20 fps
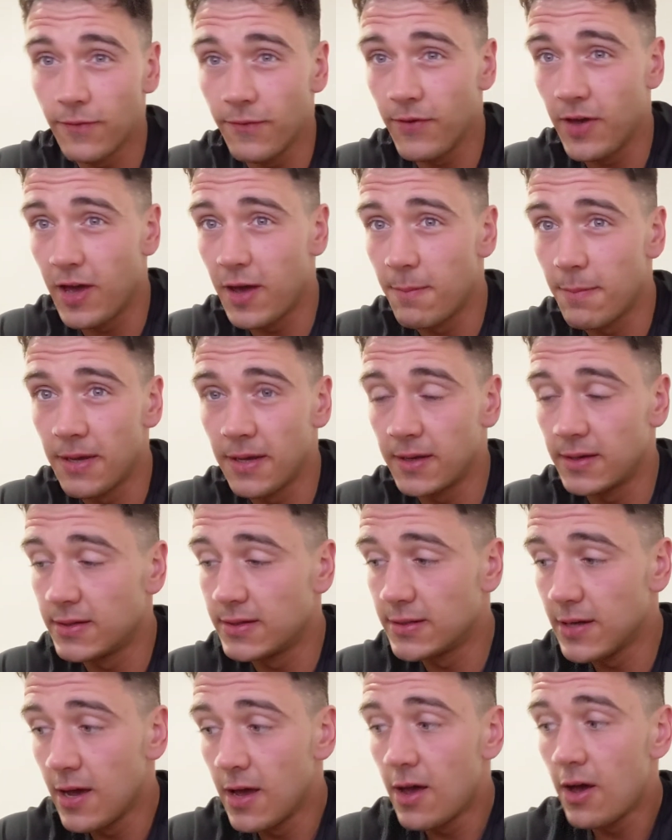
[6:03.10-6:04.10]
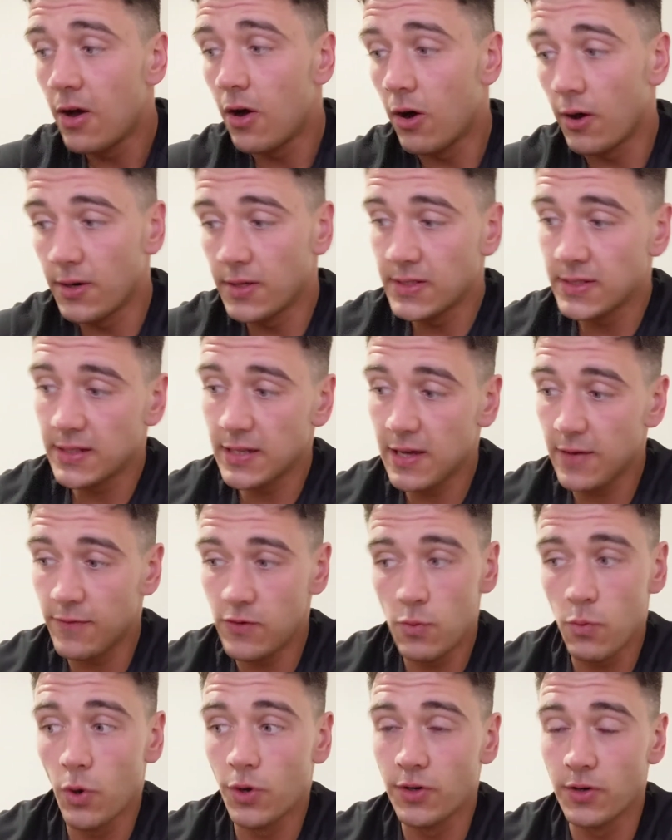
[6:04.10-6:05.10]
fair because honestly, if
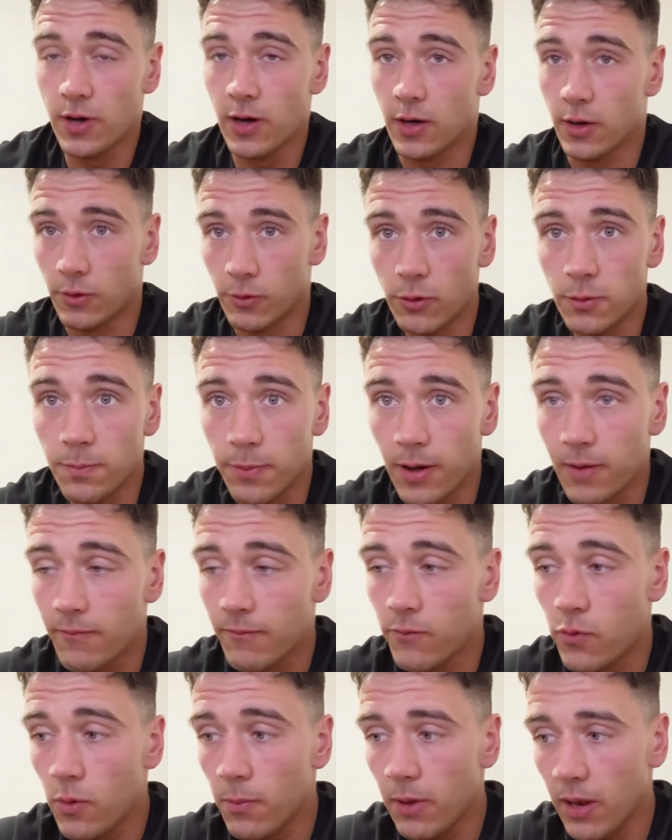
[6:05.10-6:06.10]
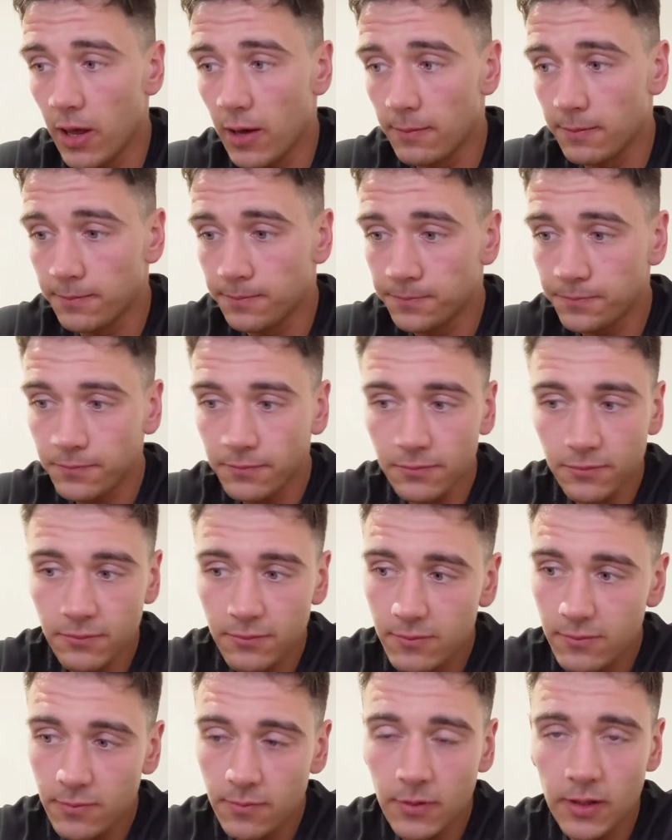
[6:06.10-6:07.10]
you want a good pump formula,
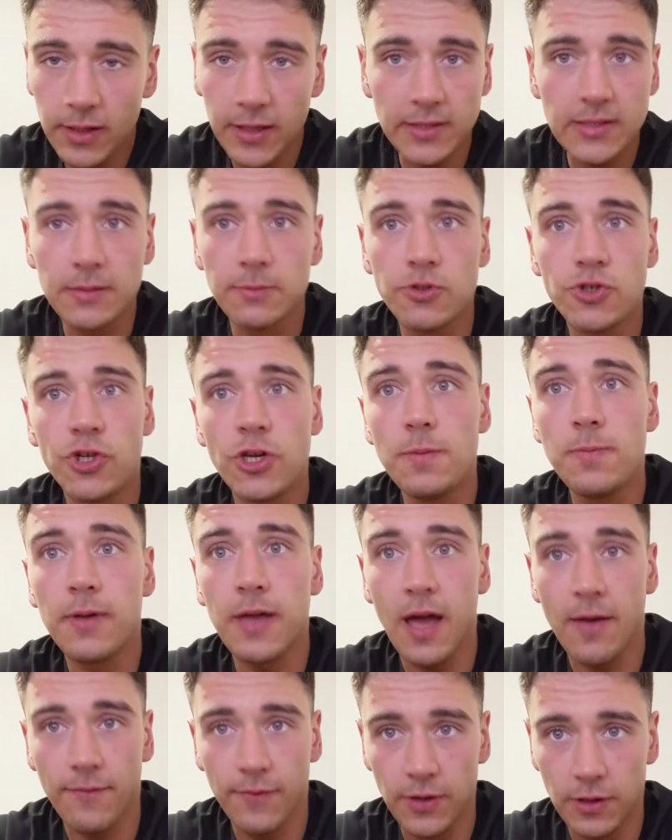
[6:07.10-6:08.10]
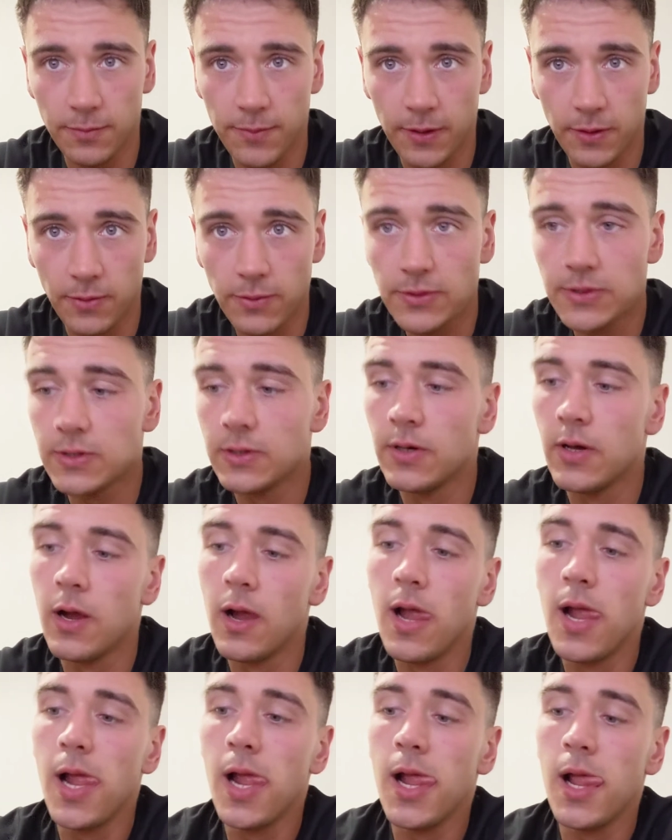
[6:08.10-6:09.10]
get some cheap caffeine pills,
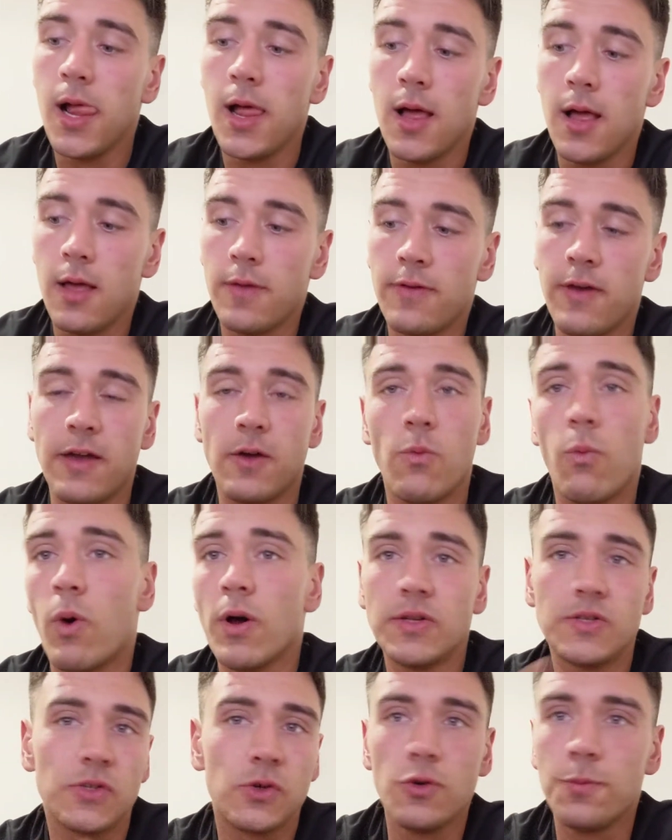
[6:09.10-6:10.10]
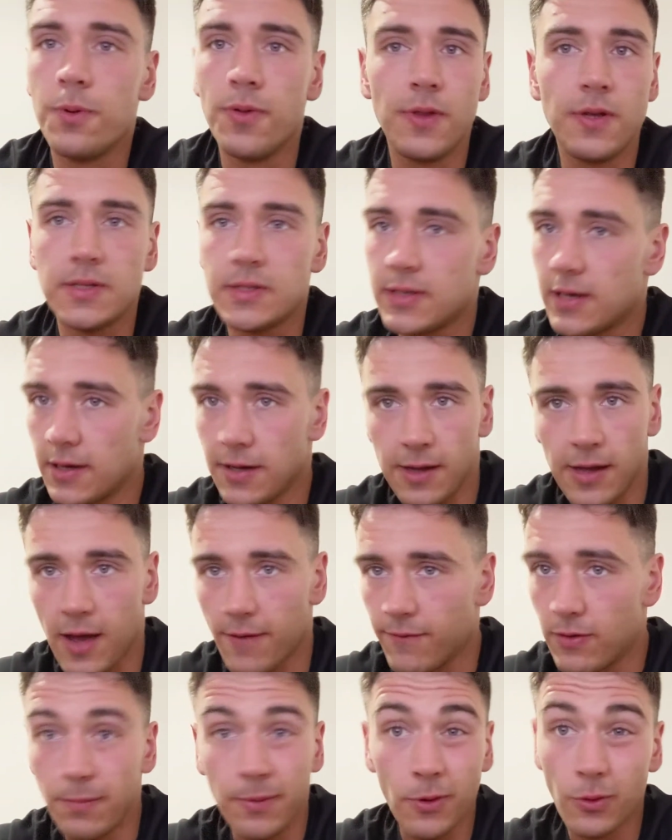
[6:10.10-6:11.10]
take 1 scoop of this, take a
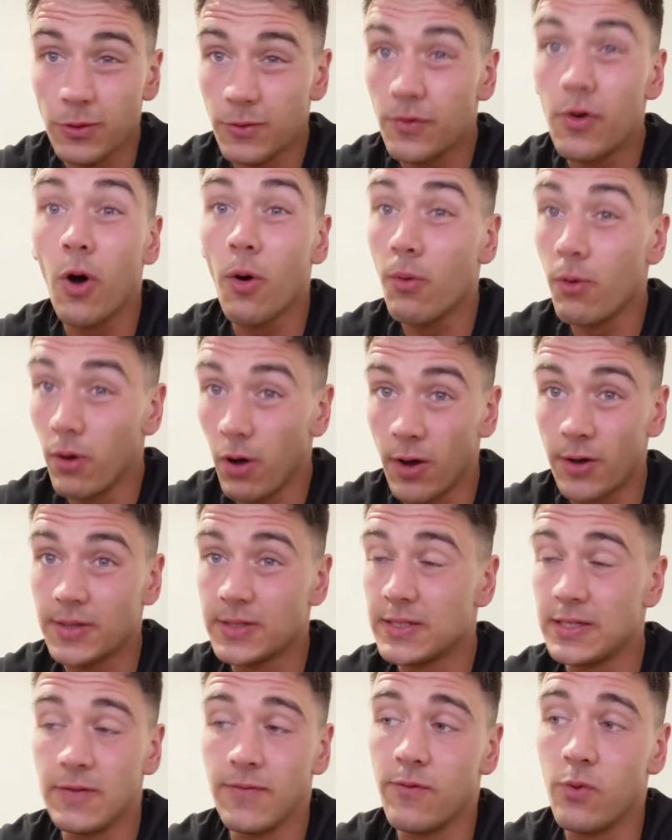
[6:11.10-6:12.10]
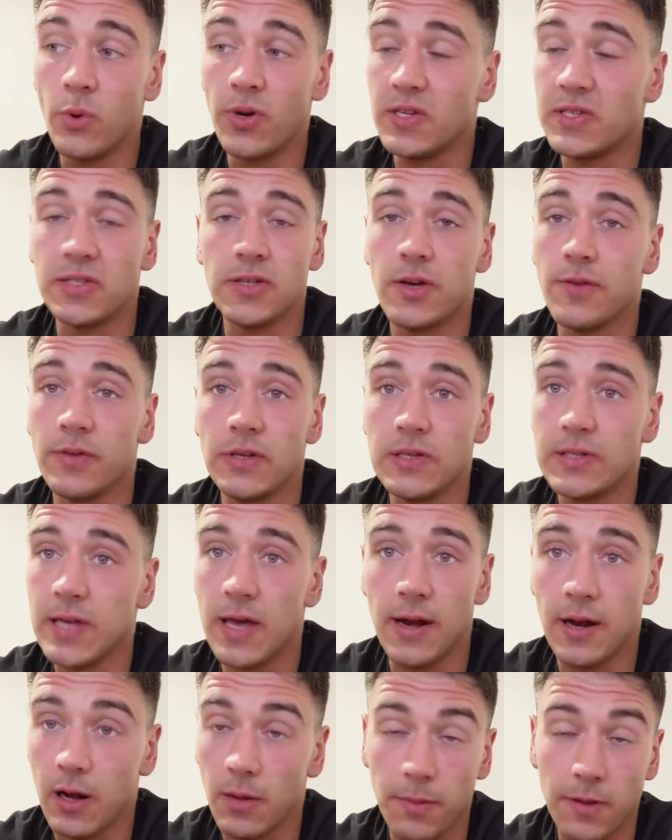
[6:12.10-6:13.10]
caffeine pill, you've got honestly 40 servings
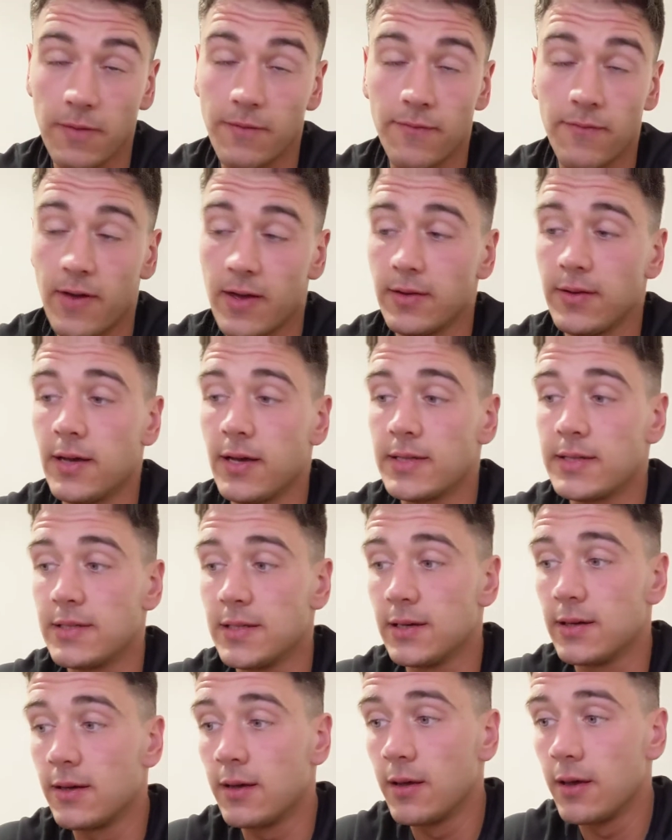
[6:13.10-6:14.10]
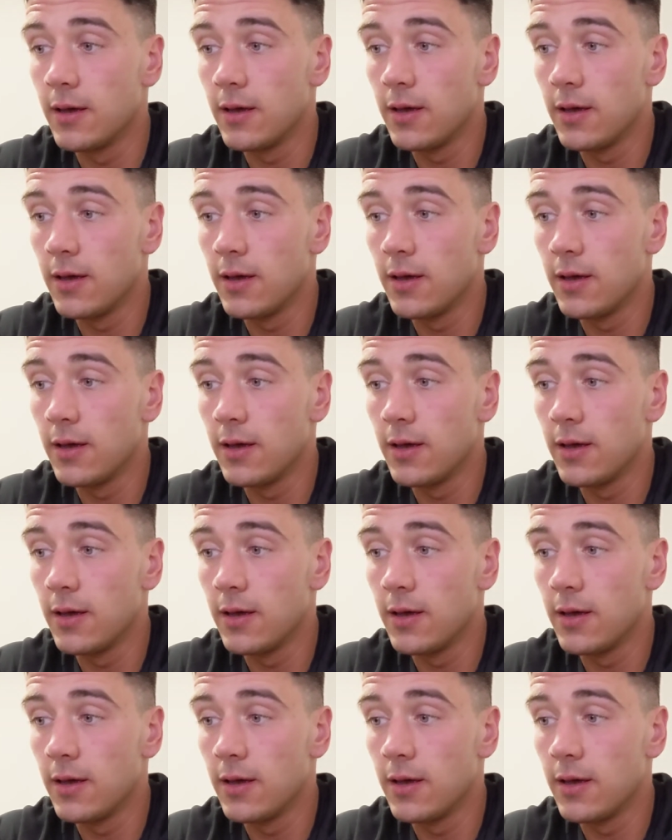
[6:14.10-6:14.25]
and it'll be fantastic.